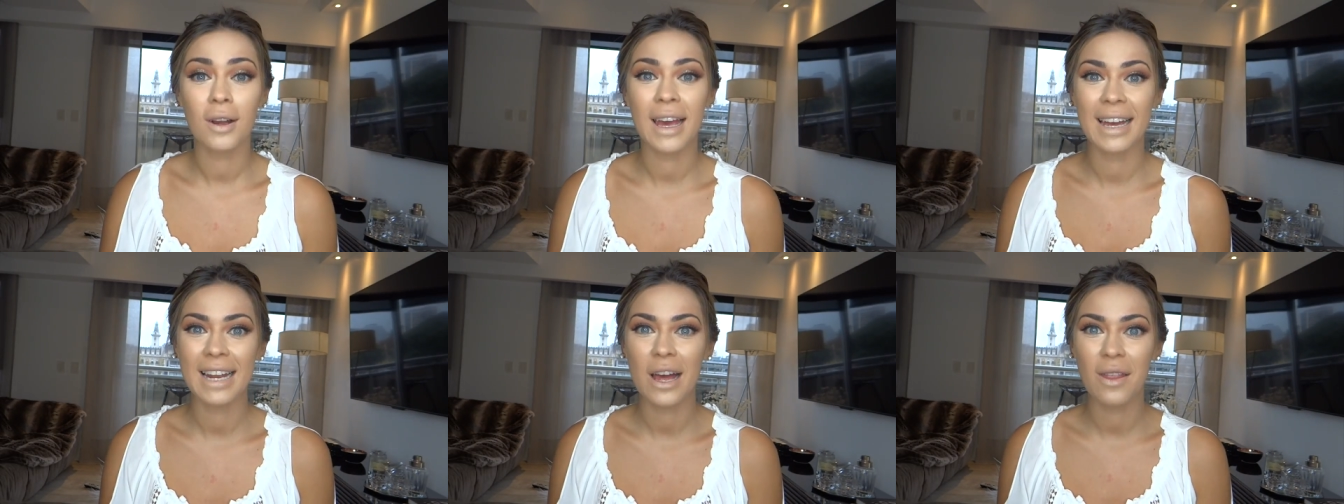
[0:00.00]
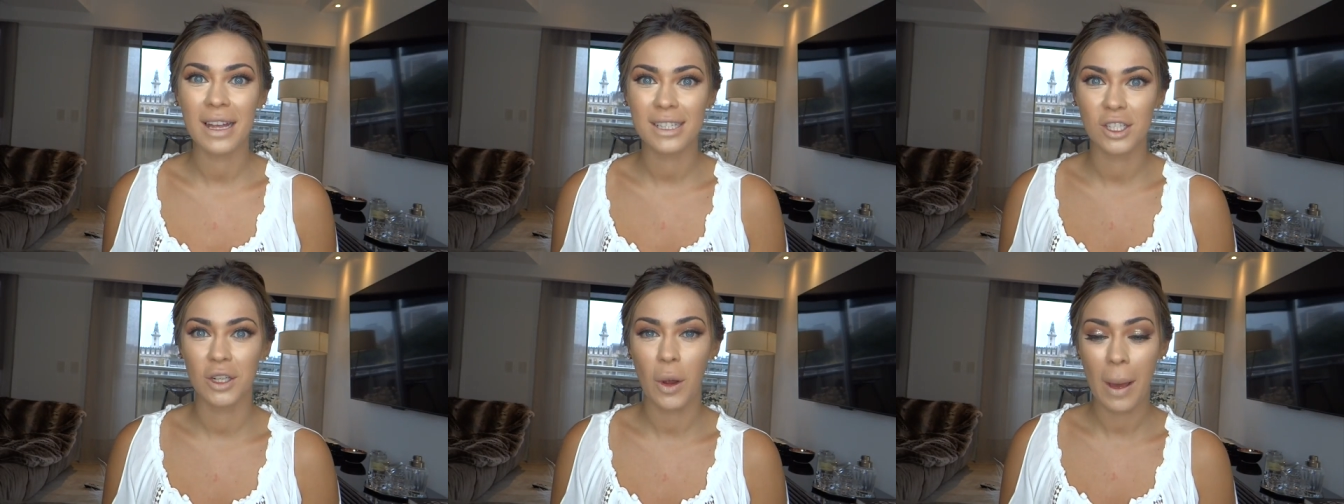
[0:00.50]
Okay, now that's
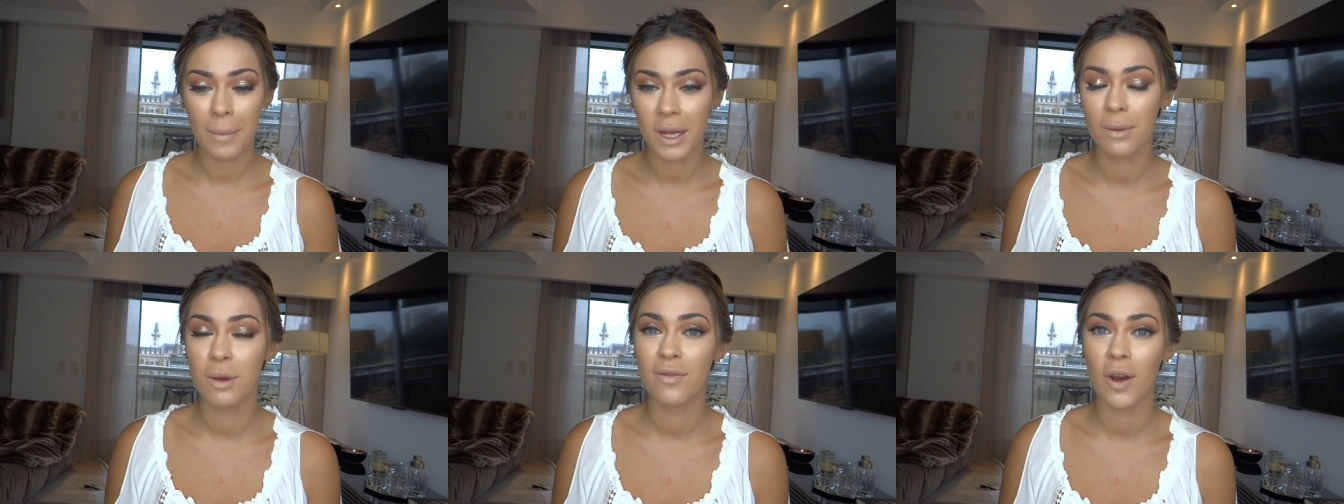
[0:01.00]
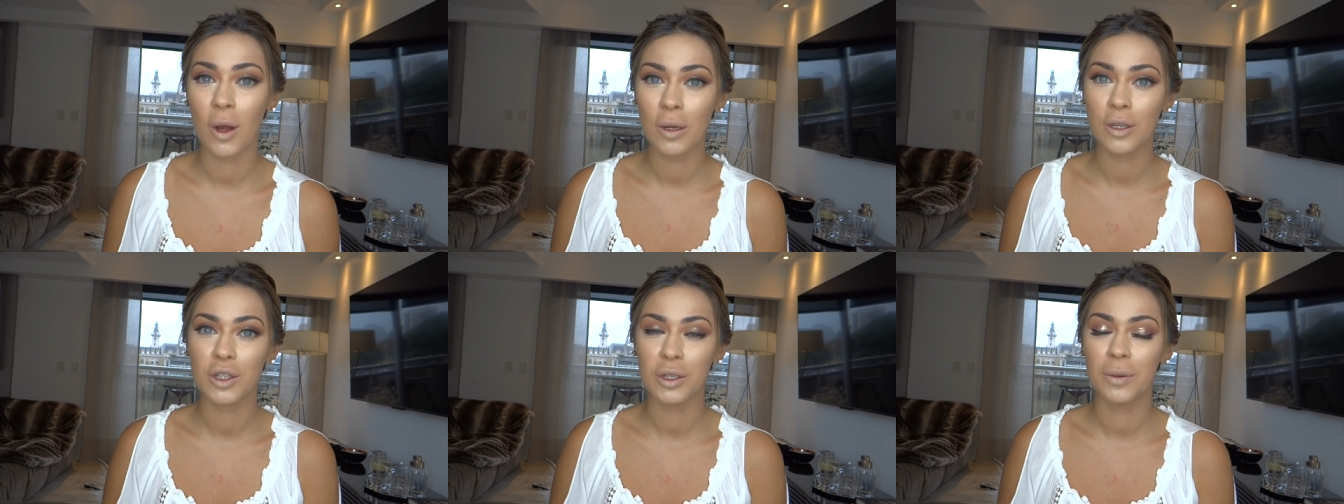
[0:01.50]
done, I'm gonna move
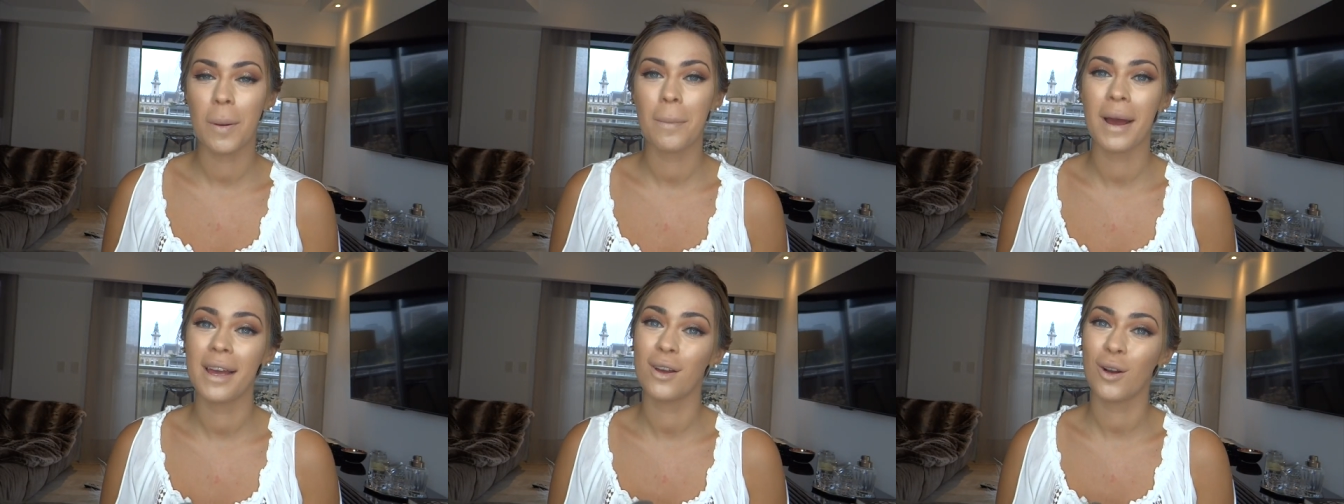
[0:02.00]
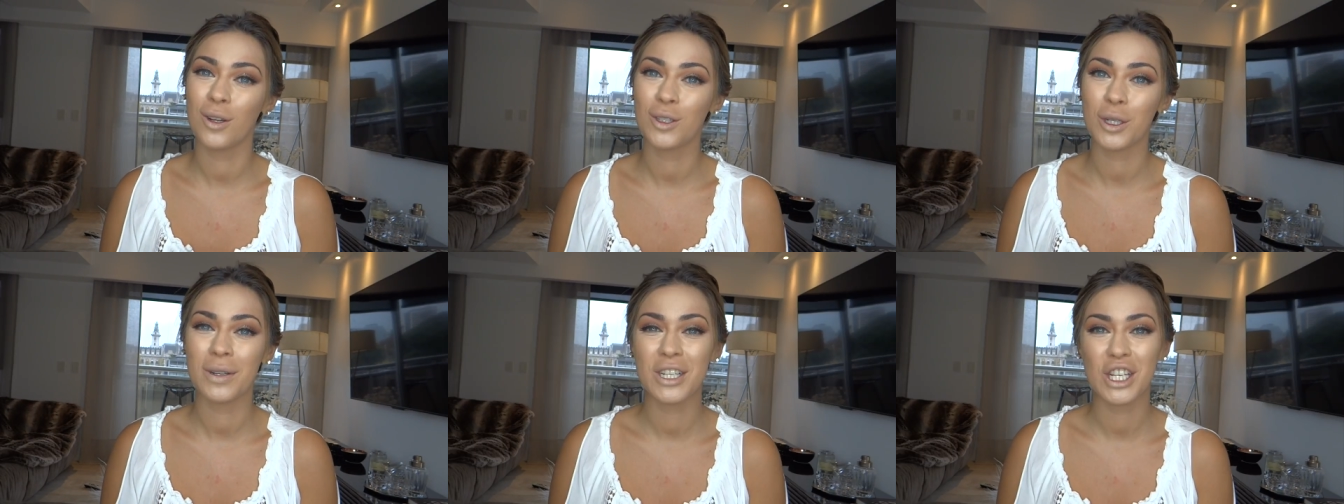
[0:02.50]
on to my
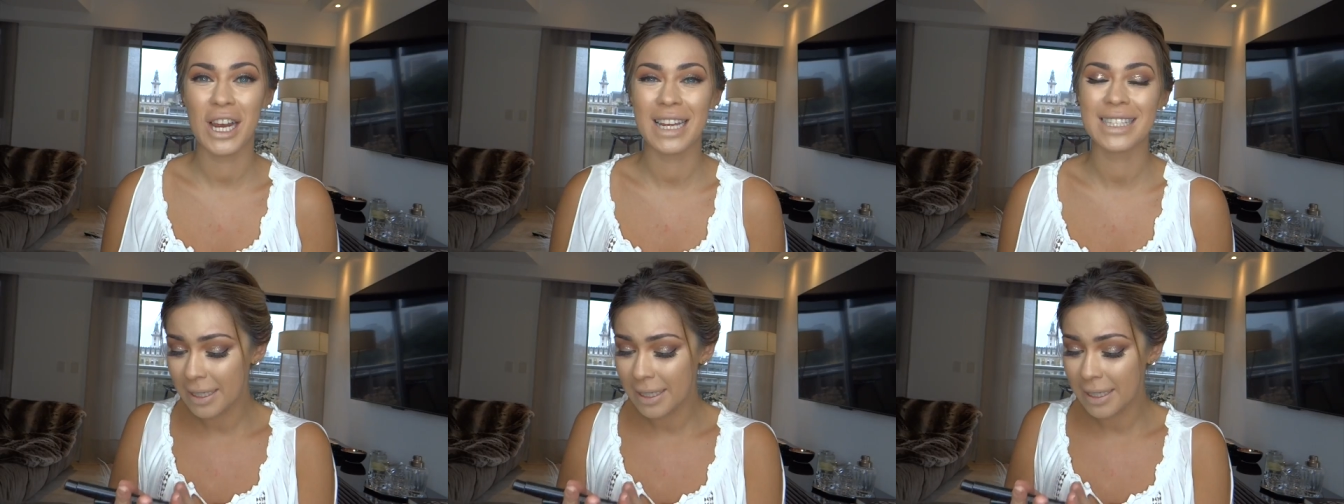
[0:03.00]
contouring shade.